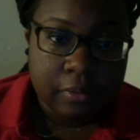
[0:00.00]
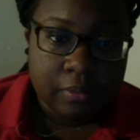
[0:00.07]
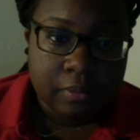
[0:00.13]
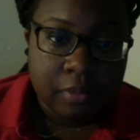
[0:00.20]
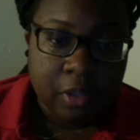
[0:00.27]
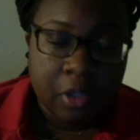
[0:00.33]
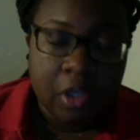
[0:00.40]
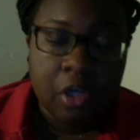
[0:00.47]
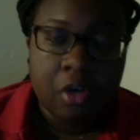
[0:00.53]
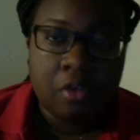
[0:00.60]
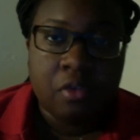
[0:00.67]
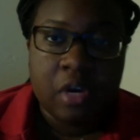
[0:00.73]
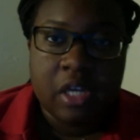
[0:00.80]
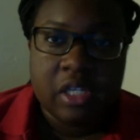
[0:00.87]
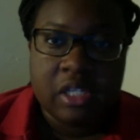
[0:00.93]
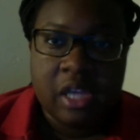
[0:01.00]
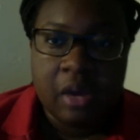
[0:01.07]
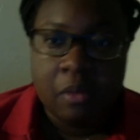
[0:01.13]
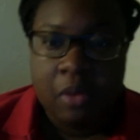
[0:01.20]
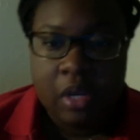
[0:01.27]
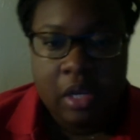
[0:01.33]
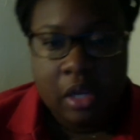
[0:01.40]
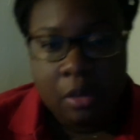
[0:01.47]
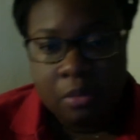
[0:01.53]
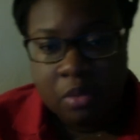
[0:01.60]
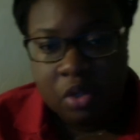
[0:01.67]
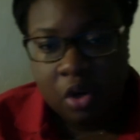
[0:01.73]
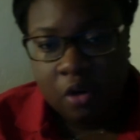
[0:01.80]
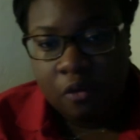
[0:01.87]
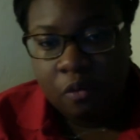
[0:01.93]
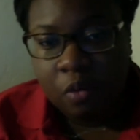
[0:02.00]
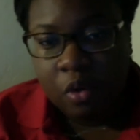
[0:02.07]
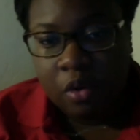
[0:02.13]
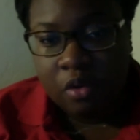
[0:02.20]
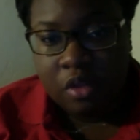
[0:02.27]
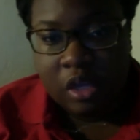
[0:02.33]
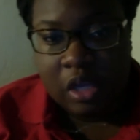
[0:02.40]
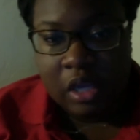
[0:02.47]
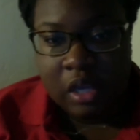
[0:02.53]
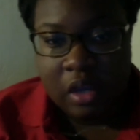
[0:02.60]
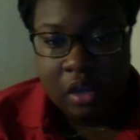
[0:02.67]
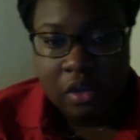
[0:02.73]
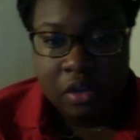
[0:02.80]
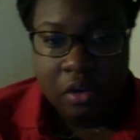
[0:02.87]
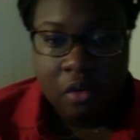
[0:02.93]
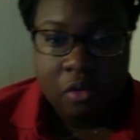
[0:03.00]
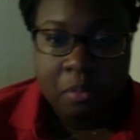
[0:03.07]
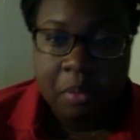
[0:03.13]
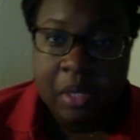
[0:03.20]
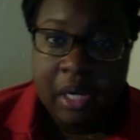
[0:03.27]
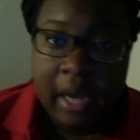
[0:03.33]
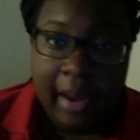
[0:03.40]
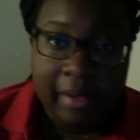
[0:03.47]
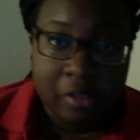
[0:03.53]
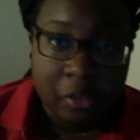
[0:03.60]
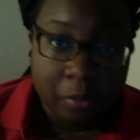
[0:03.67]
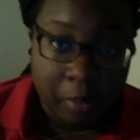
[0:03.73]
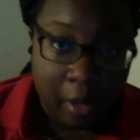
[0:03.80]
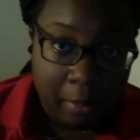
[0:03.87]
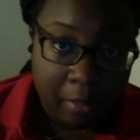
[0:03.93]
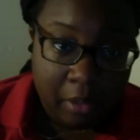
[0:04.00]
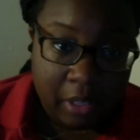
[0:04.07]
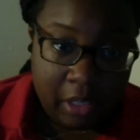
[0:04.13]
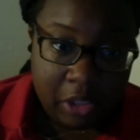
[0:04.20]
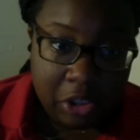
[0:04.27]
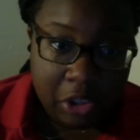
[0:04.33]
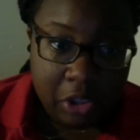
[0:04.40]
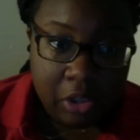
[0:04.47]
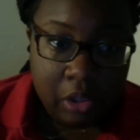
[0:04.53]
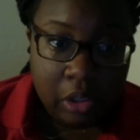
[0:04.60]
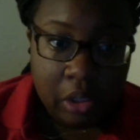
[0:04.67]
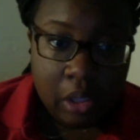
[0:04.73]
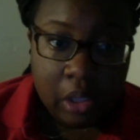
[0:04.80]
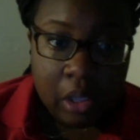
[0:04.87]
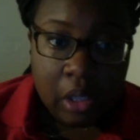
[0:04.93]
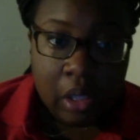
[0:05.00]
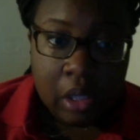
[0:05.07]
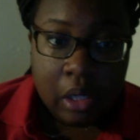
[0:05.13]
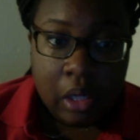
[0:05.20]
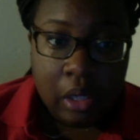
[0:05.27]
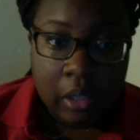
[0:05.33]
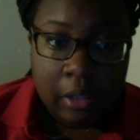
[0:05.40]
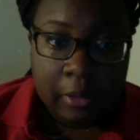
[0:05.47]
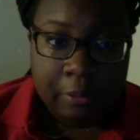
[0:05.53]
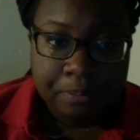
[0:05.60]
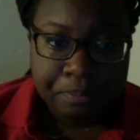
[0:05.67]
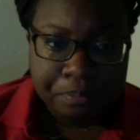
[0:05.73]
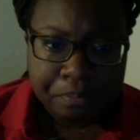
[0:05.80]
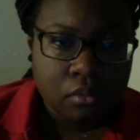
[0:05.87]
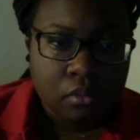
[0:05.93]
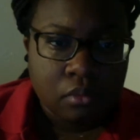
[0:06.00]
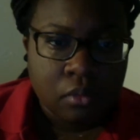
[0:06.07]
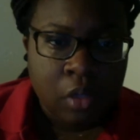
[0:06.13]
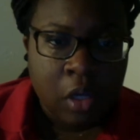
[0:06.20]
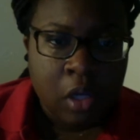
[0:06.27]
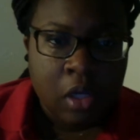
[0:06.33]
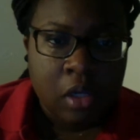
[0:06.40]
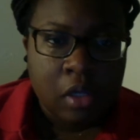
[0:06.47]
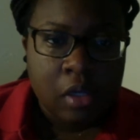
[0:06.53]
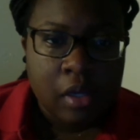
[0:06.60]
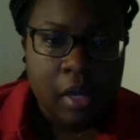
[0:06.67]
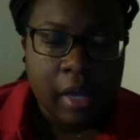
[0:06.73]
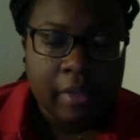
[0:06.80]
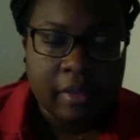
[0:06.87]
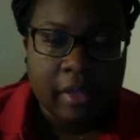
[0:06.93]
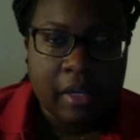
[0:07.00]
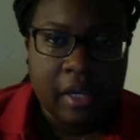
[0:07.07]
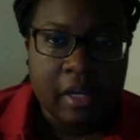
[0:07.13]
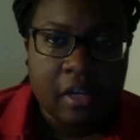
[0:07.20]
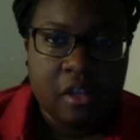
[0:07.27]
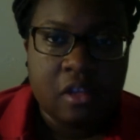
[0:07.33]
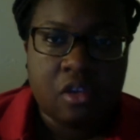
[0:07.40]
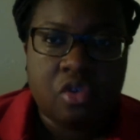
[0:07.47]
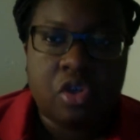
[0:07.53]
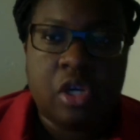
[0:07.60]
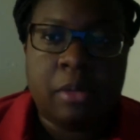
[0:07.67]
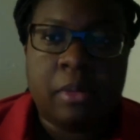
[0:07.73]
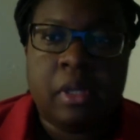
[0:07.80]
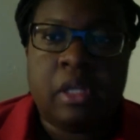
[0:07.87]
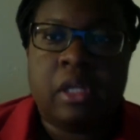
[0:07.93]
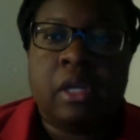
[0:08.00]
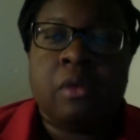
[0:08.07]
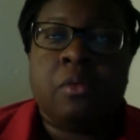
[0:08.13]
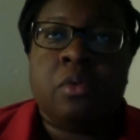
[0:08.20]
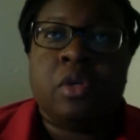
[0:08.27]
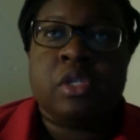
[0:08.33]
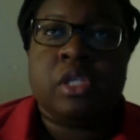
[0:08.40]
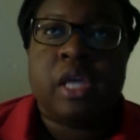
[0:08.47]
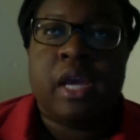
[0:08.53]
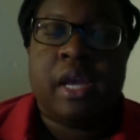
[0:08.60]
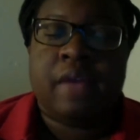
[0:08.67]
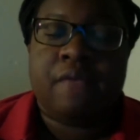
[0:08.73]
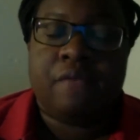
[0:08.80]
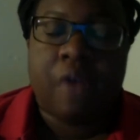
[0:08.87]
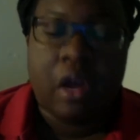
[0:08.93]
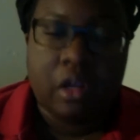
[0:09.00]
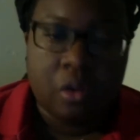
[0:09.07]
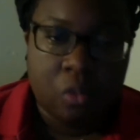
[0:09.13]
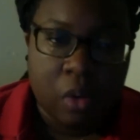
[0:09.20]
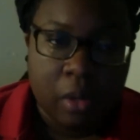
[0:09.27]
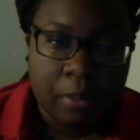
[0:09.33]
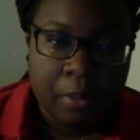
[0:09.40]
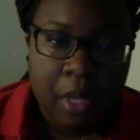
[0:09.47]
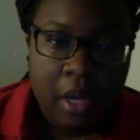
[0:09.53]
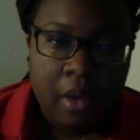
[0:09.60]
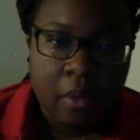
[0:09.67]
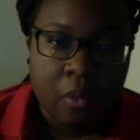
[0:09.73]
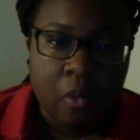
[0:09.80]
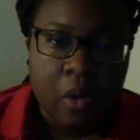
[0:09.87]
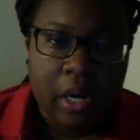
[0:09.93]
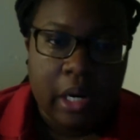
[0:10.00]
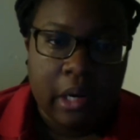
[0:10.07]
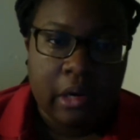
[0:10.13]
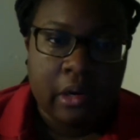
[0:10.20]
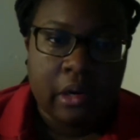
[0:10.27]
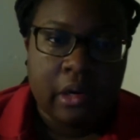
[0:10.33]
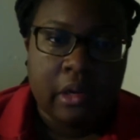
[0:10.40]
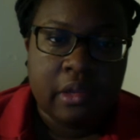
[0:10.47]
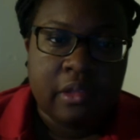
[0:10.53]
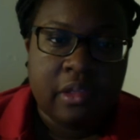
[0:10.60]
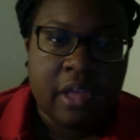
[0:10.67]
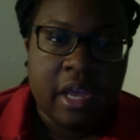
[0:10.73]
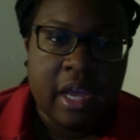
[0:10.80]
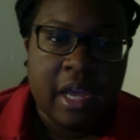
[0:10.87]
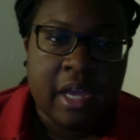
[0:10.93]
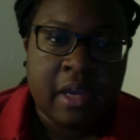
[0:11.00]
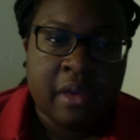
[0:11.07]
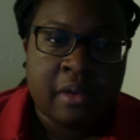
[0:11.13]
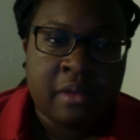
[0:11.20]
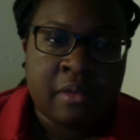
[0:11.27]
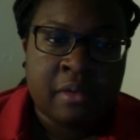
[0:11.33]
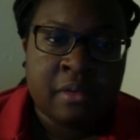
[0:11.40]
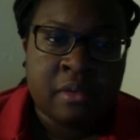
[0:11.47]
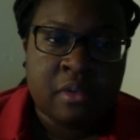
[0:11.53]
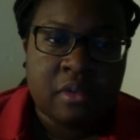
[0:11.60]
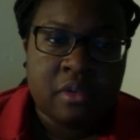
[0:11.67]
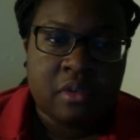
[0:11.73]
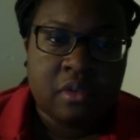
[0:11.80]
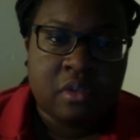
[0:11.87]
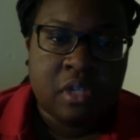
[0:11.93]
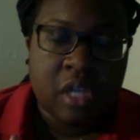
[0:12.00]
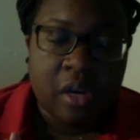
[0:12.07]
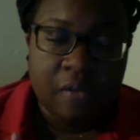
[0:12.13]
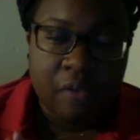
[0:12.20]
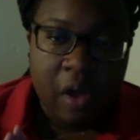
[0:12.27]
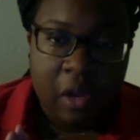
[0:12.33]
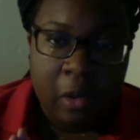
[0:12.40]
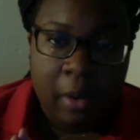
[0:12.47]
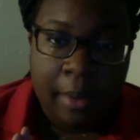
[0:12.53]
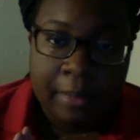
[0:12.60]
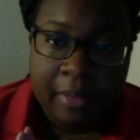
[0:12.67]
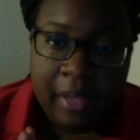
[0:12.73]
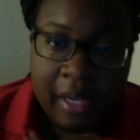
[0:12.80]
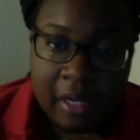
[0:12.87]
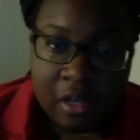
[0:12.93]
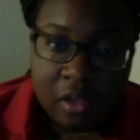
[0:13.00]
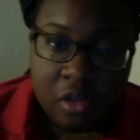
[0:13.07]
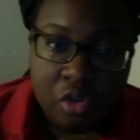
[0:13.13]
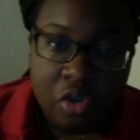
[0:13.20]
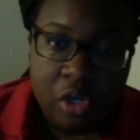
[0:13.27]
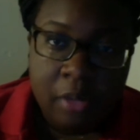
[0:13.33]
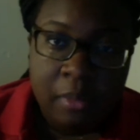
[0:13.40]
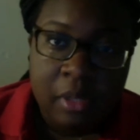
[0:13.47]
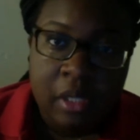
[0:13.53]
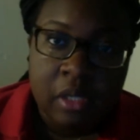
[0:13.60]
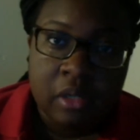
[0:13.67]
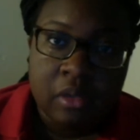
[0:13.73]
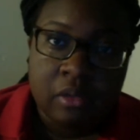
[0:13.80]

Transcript: The cure rates that we observed were the adult and pediatric population. At the end of the treatment, there was a follow-up where they did a follow-up at the end of the treatment,